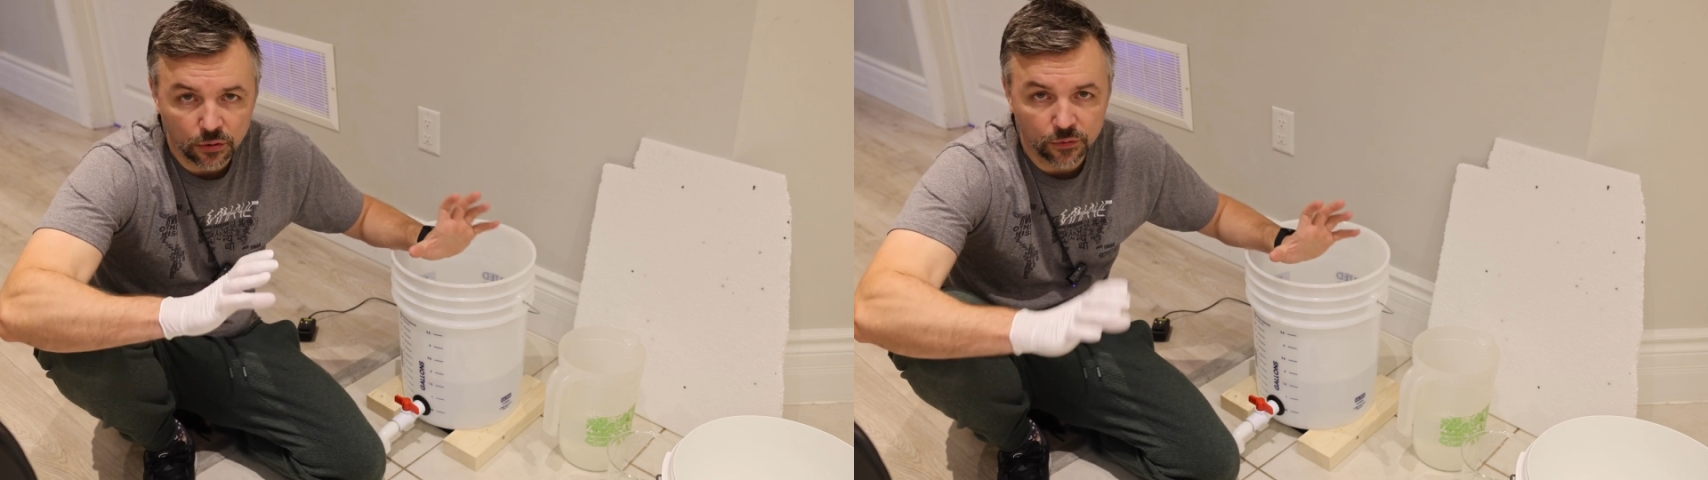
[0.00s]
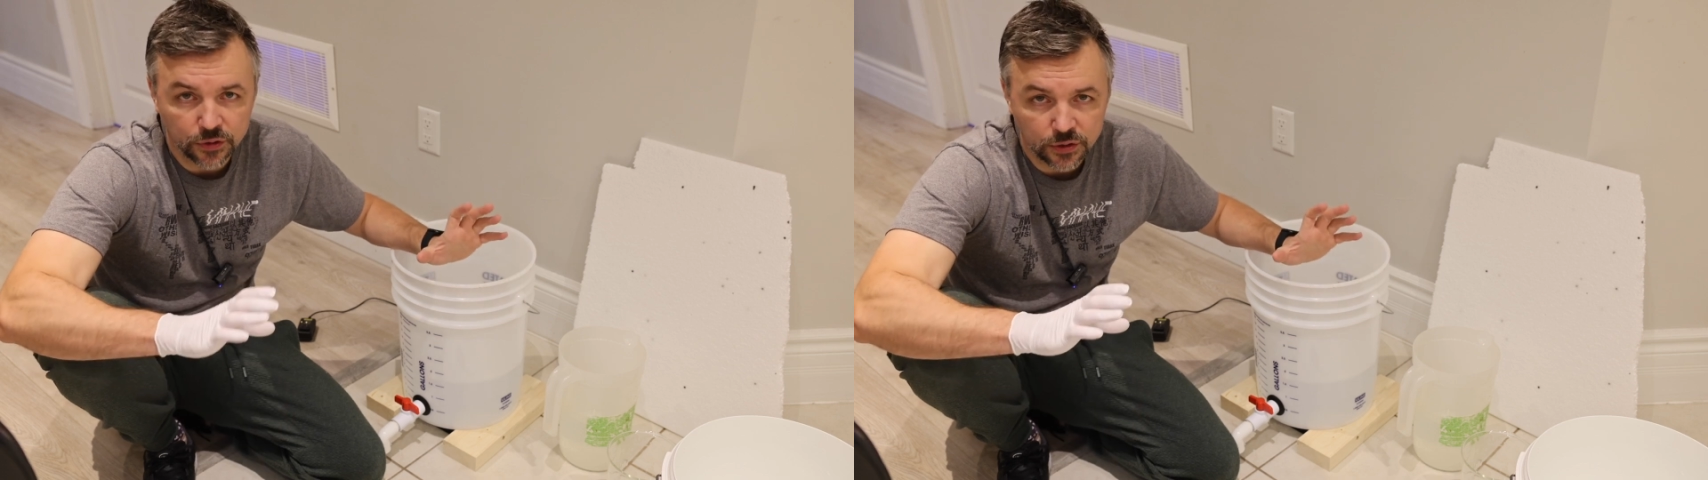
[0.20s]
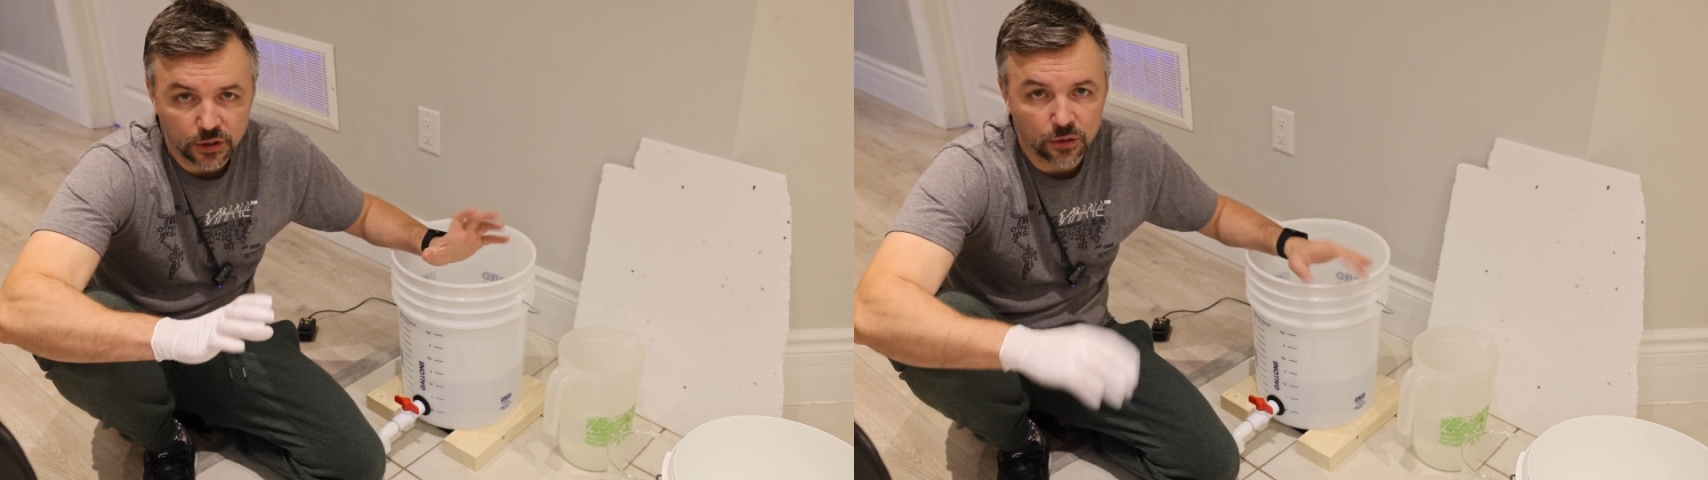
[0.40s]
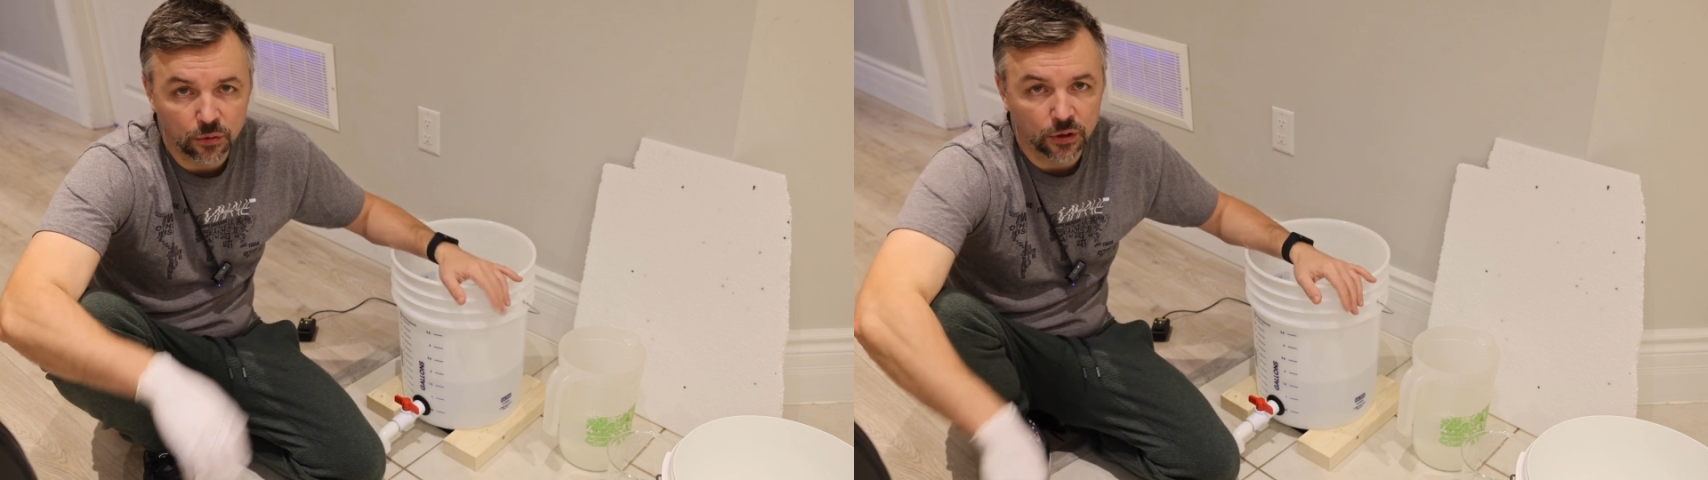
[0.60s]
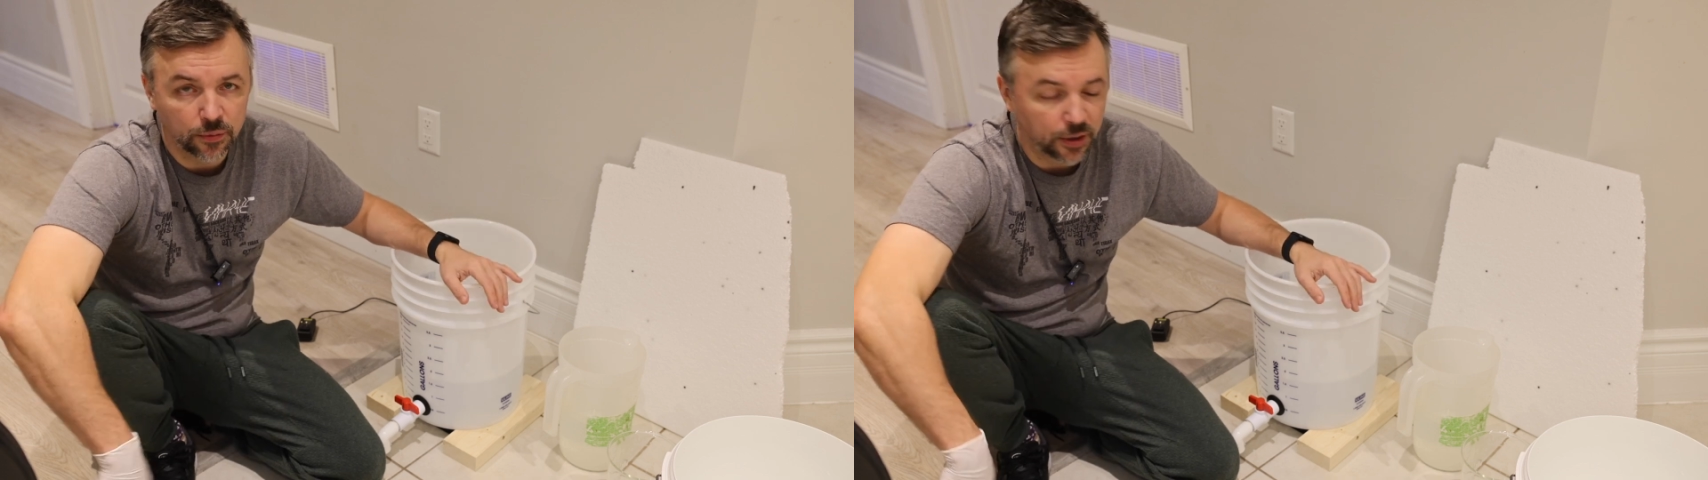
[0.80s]
of this
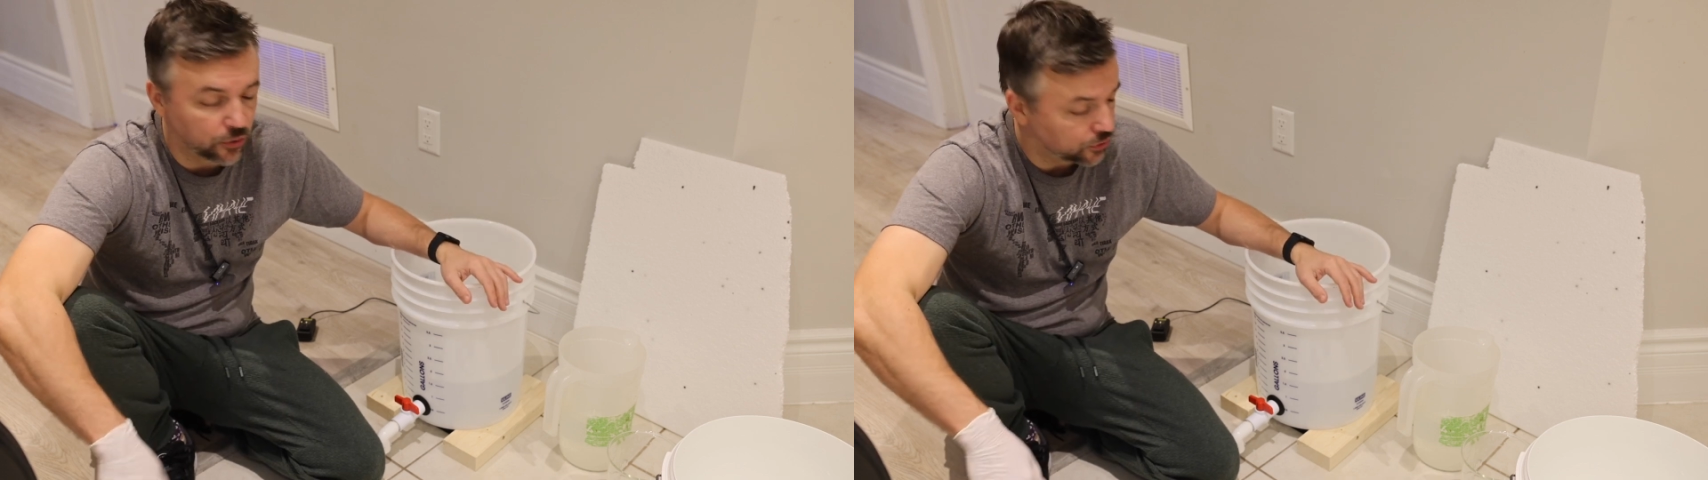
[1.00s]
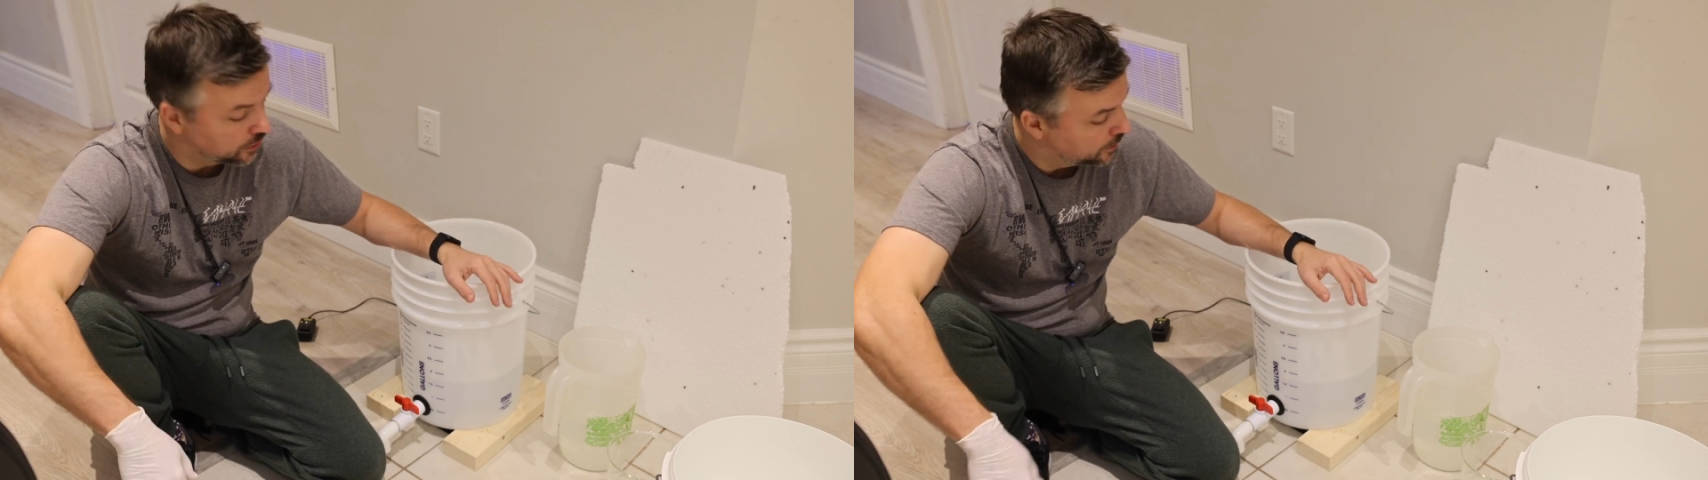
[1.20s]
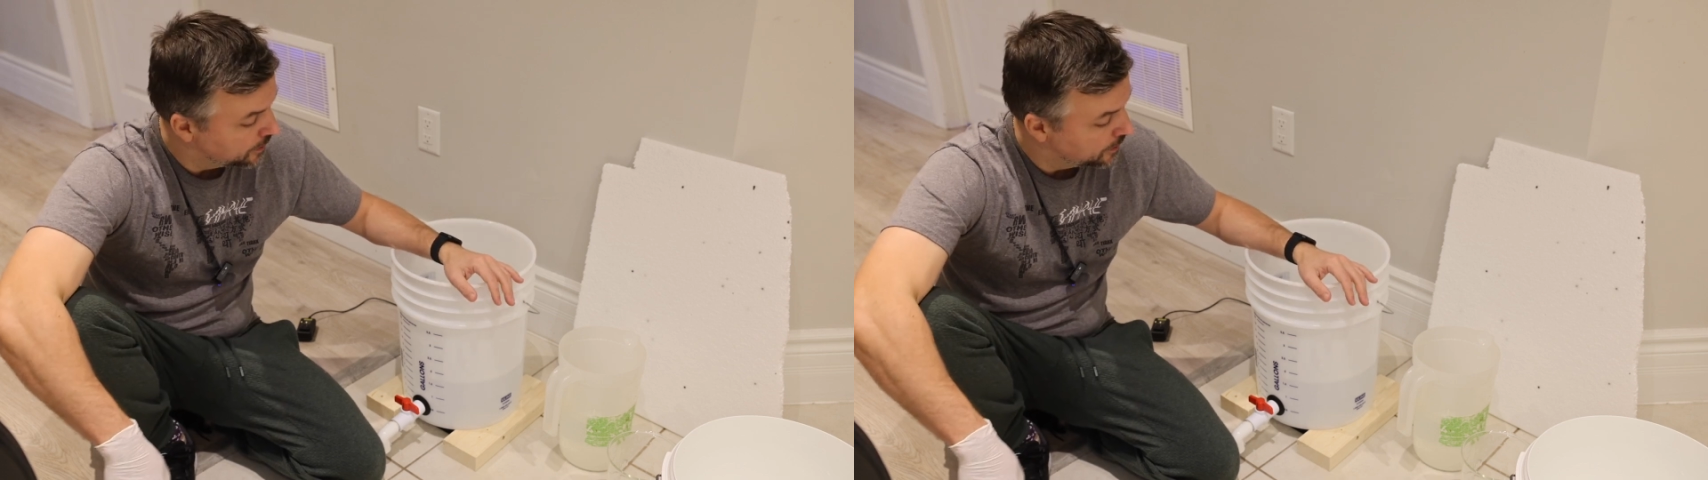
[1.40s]
equal amount.